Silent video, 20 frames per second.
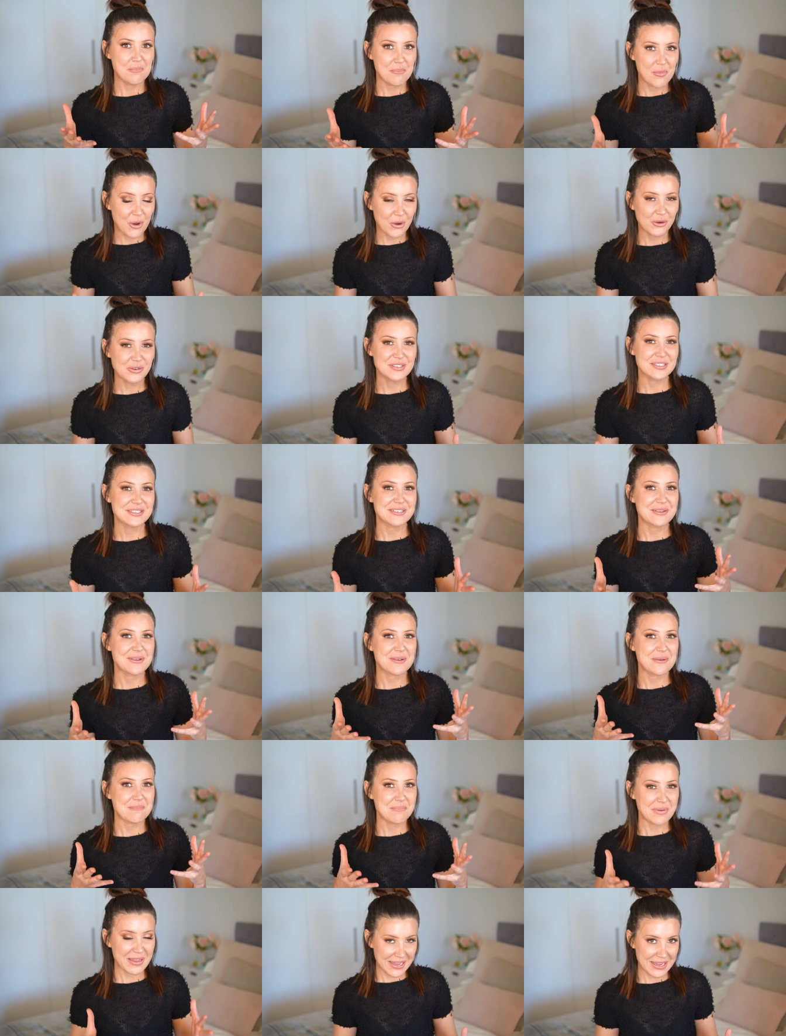Most
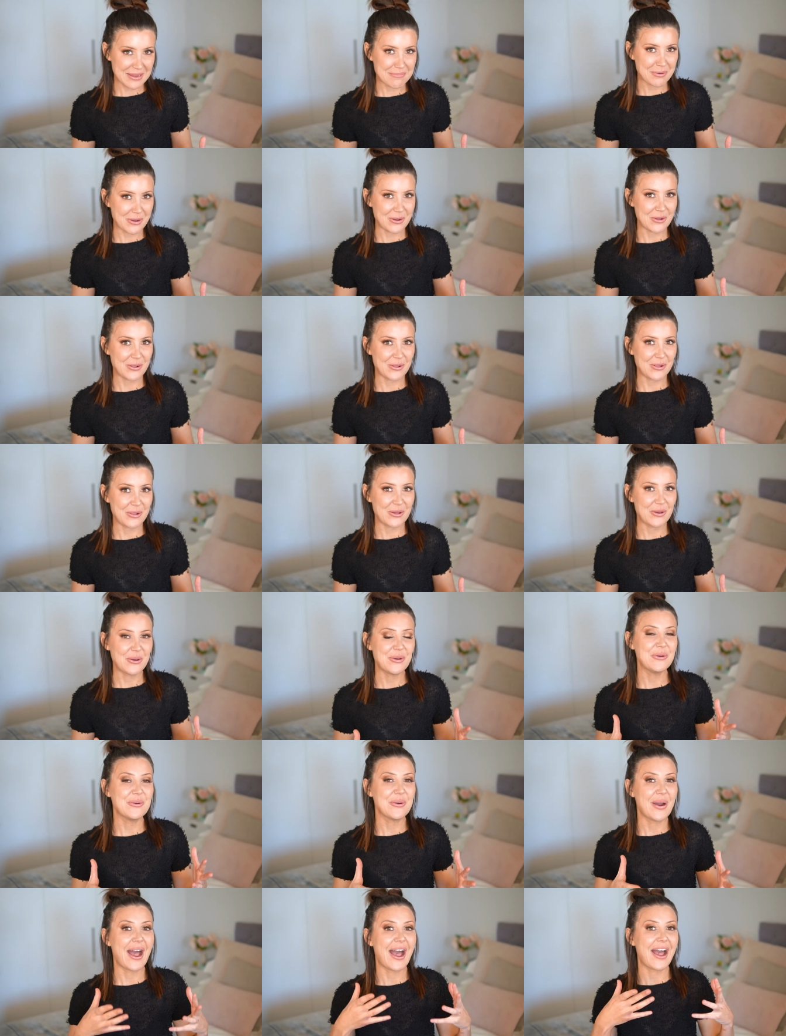people
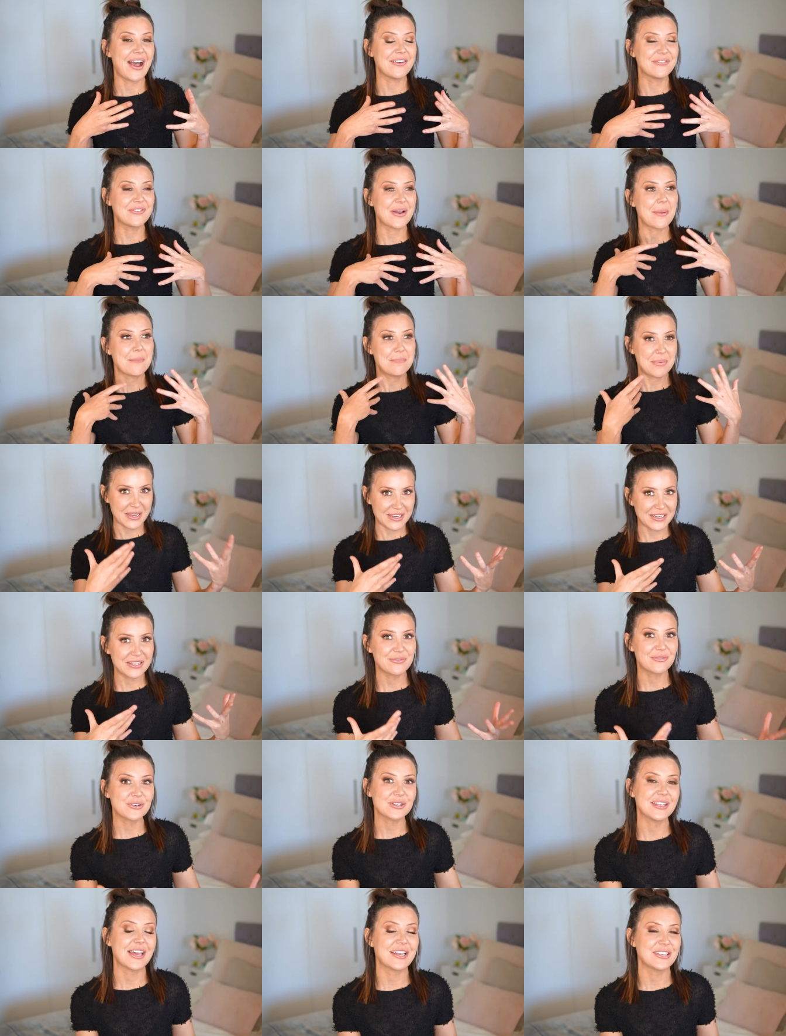who have been
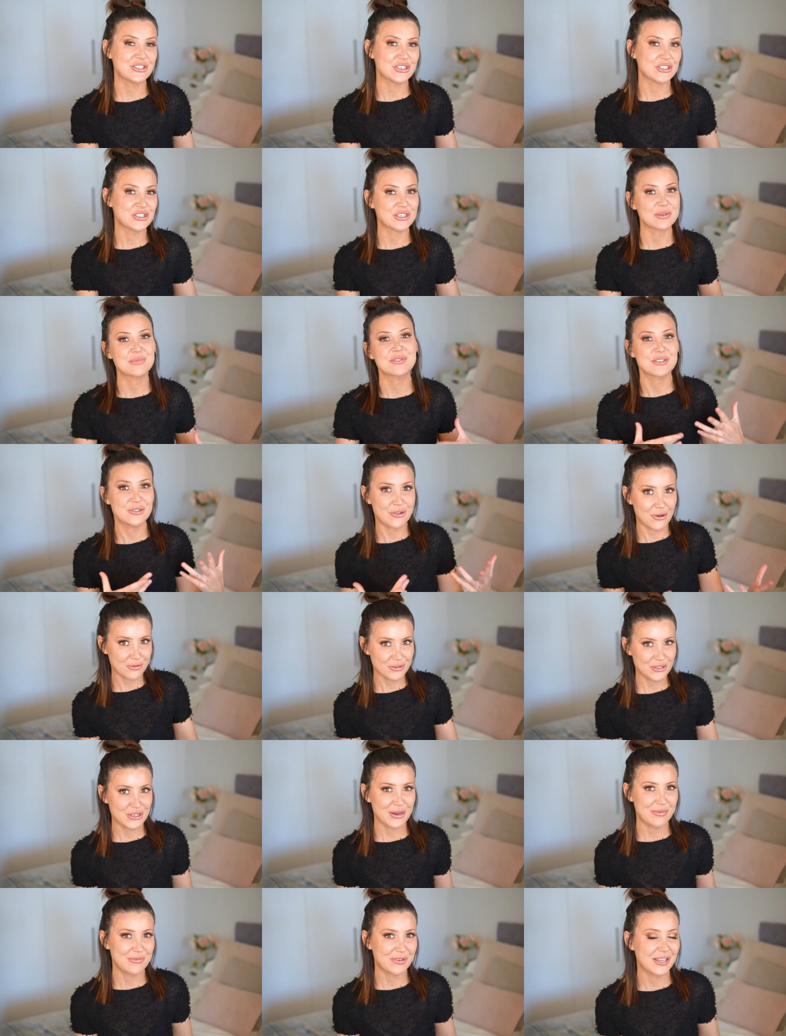in relationships,
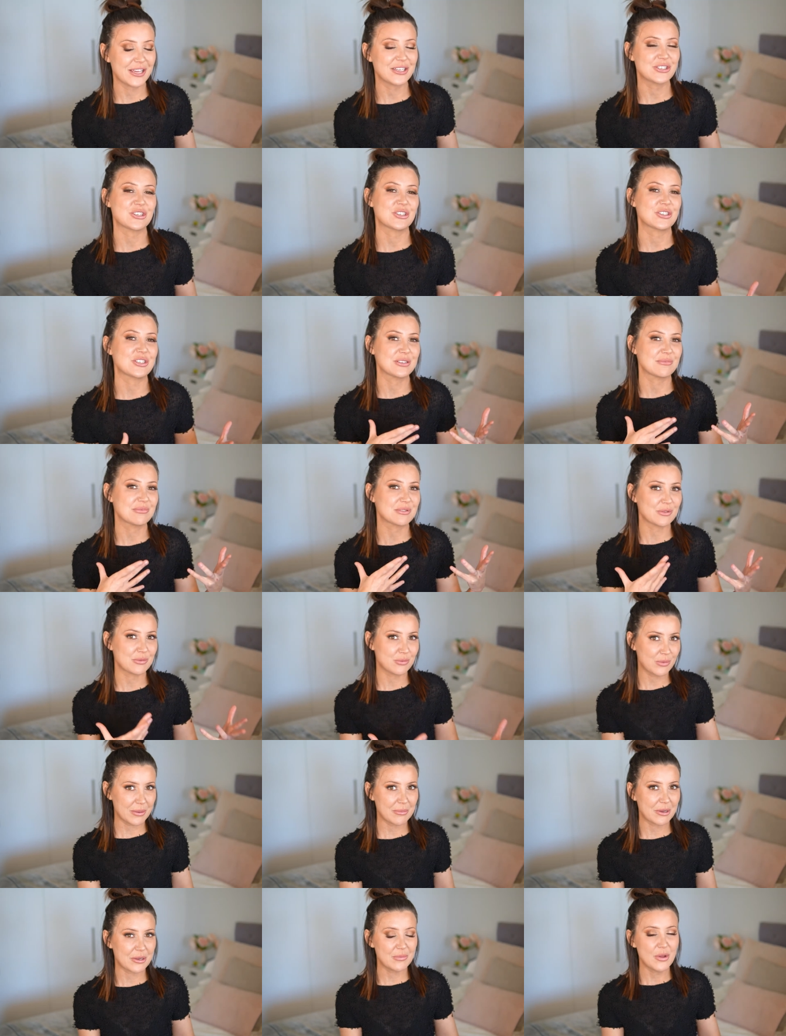long-term relationships with
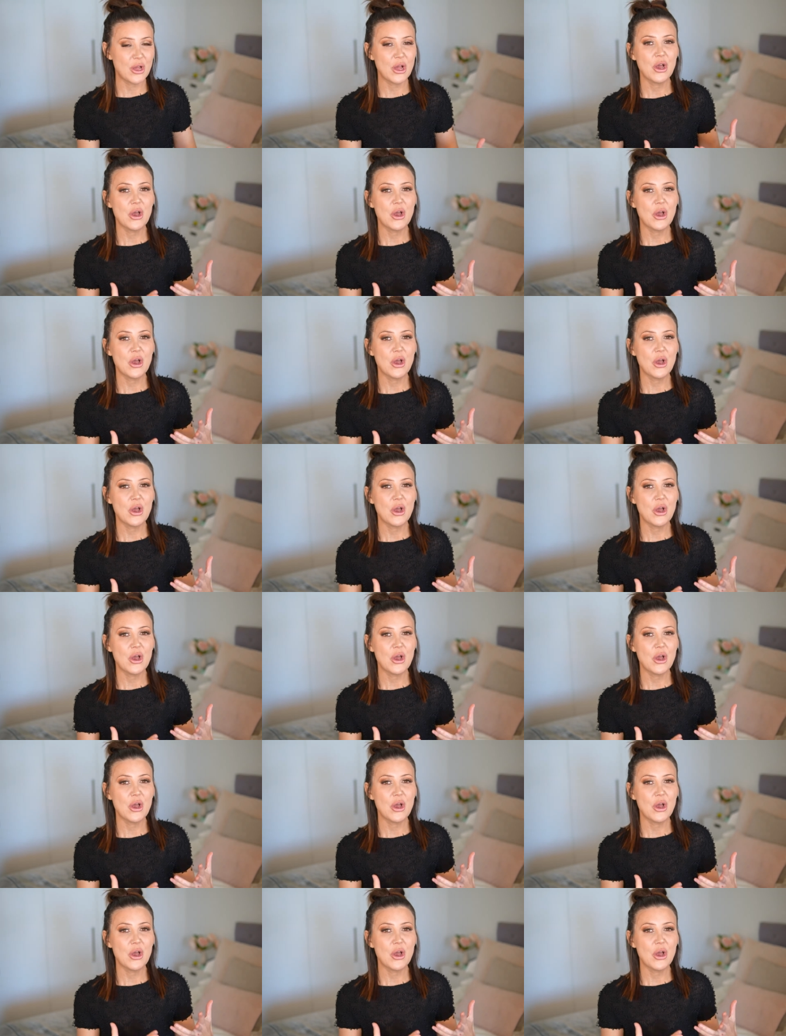women,